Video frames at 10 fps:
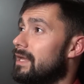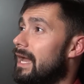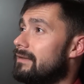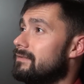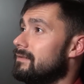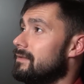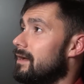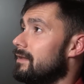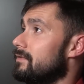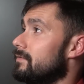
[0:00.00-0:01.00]
casting
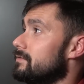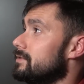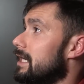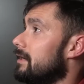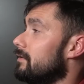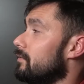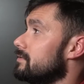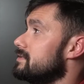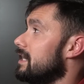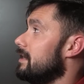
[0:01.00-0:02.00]
lines for trout
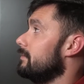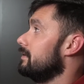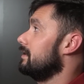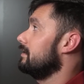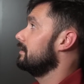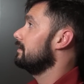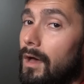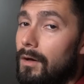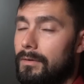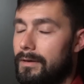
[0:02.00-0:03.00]
or salmon, and
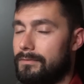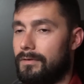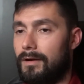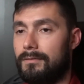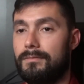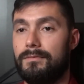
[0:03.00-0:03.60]
oh, hey, sorry.